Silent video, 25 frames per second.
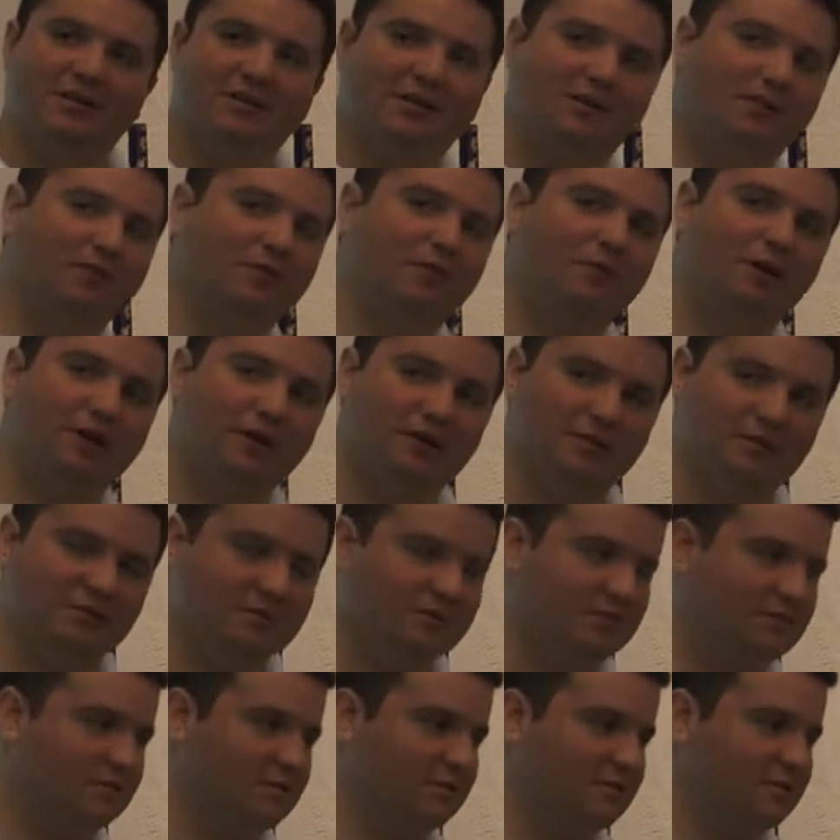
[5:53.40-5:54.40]
than the
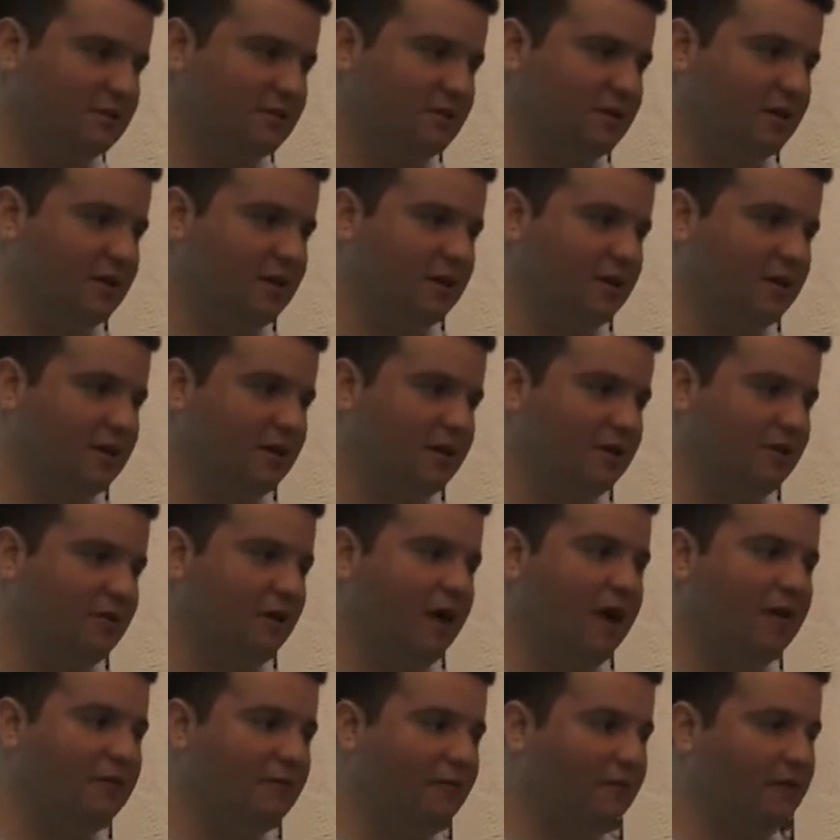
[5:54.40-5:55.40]
whites. You
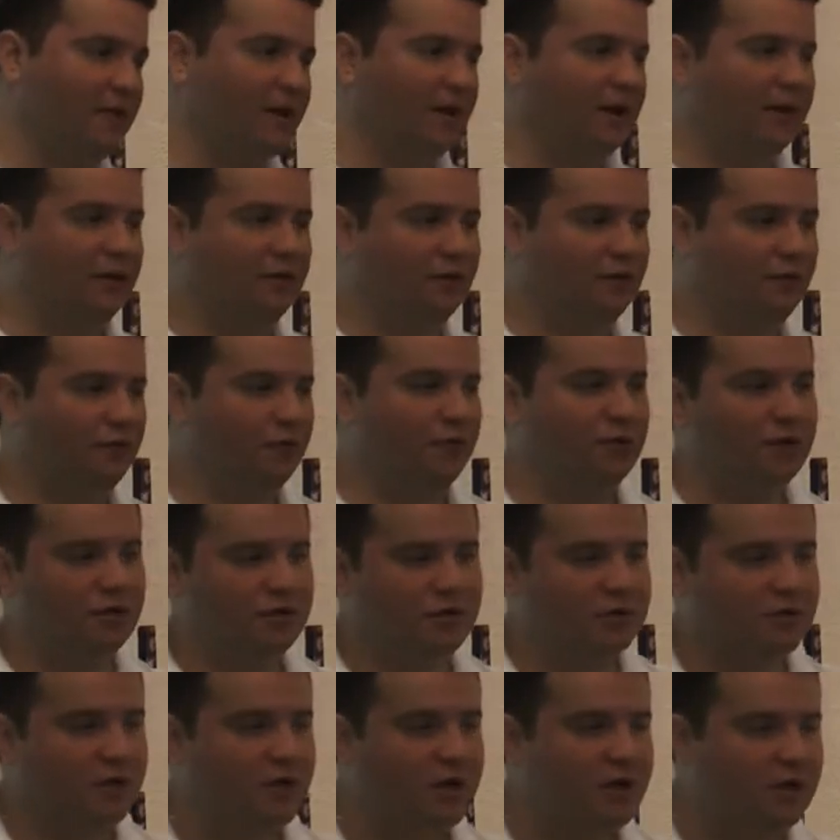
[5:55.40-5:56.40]
have the
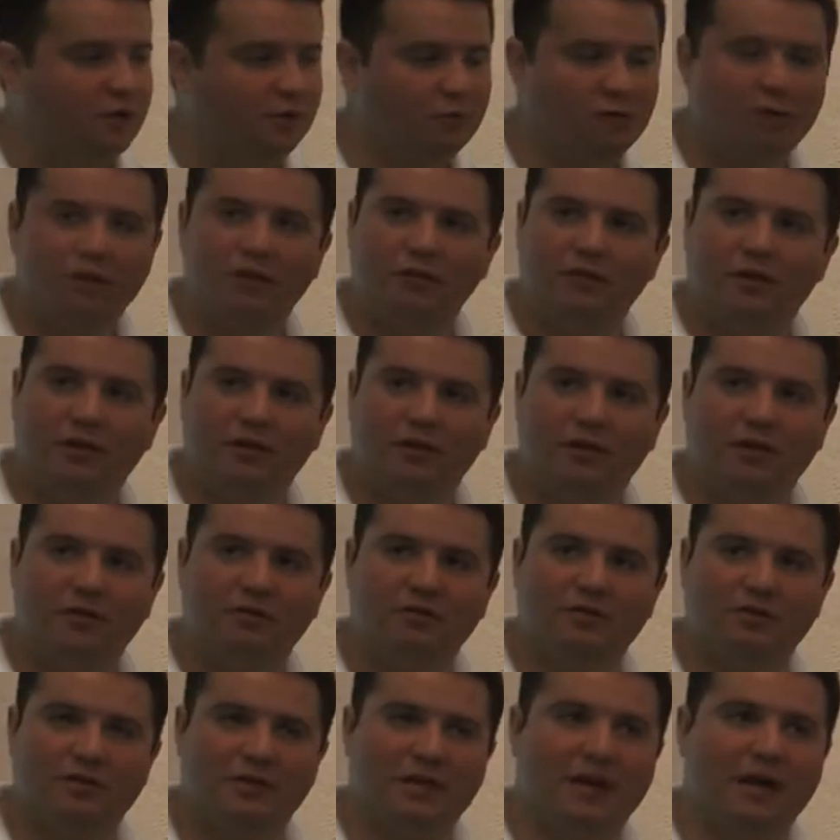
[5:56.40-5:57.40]
first red over
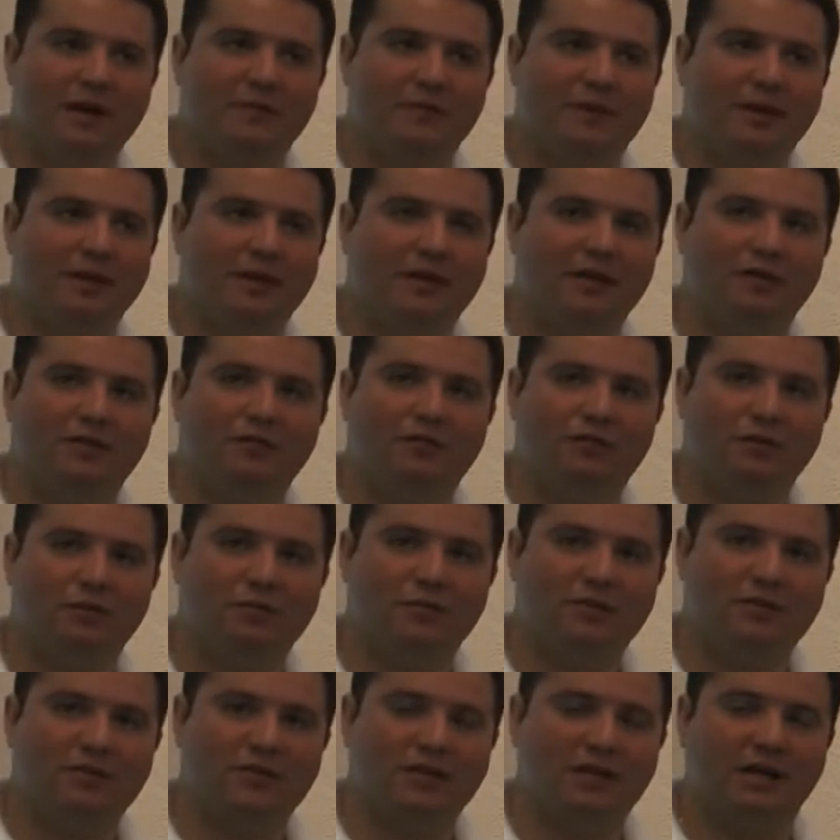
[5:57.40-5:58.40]
here is a Carmenere
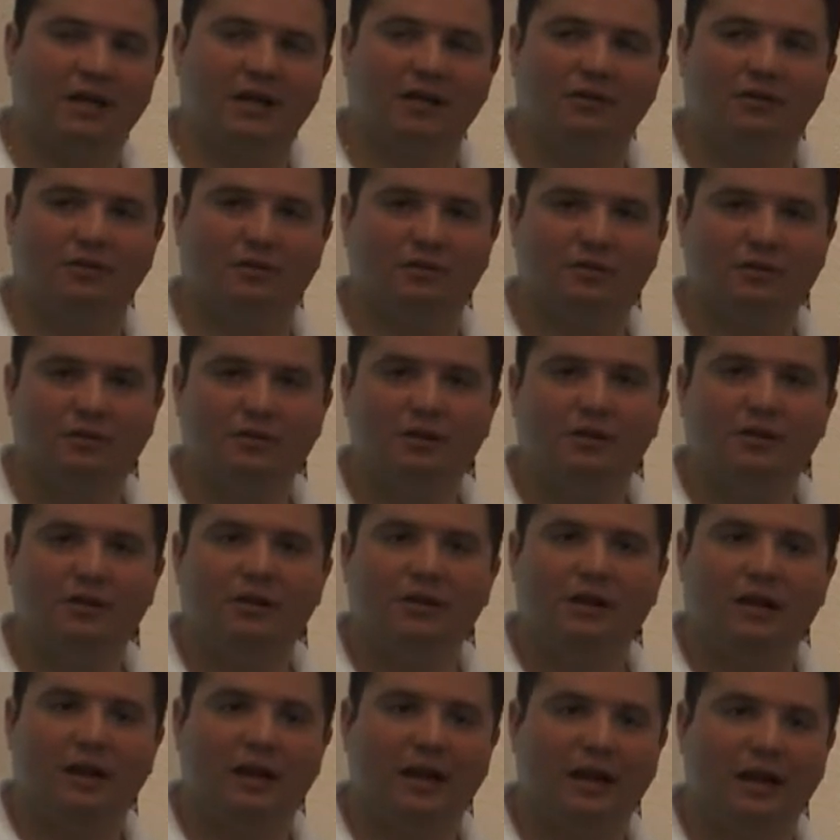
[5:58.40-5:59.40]
from the Secreto
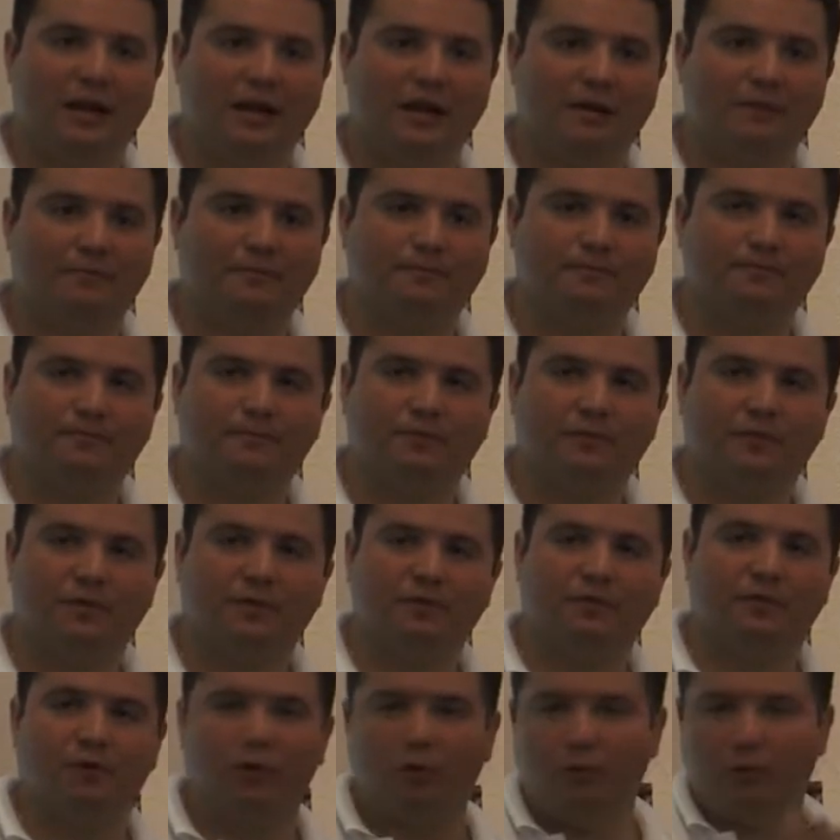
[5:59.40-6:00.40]
line,
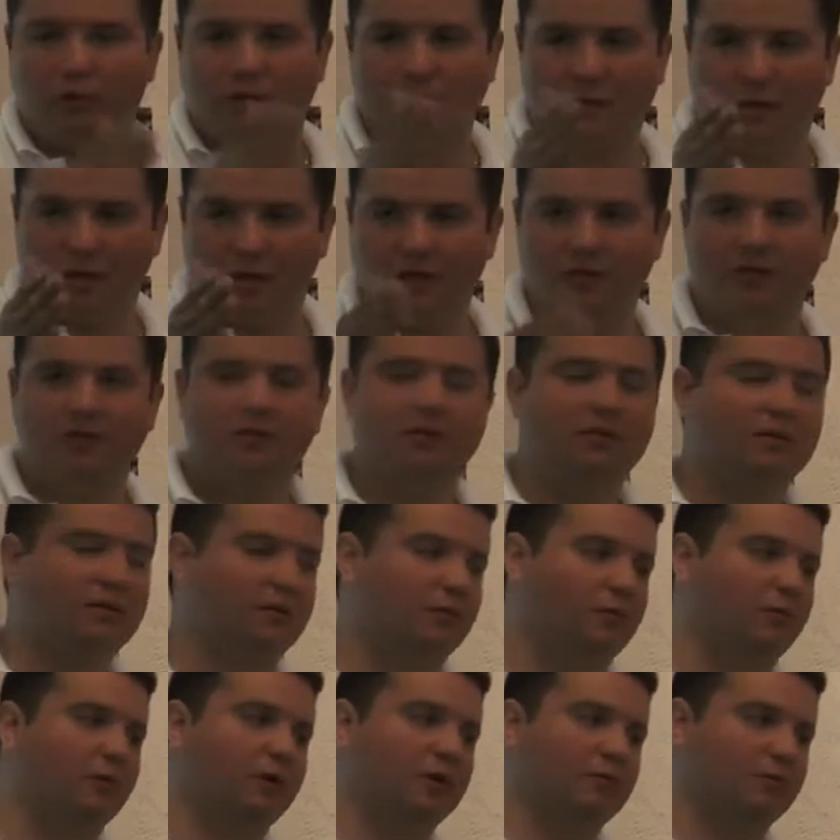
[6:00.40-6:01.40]
following the
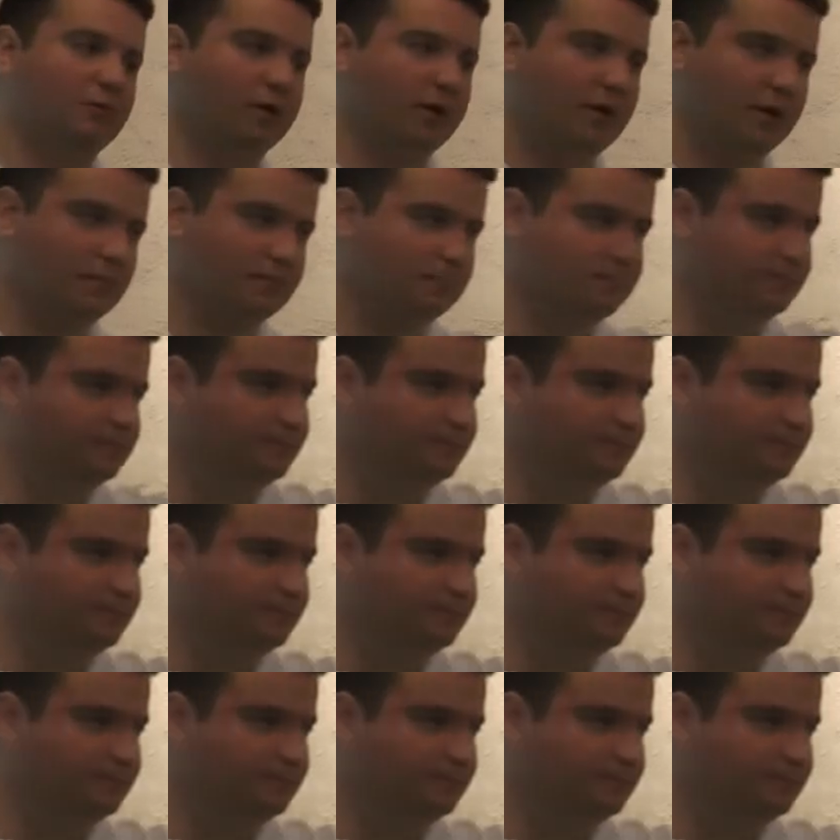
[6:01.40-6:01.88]
white wine.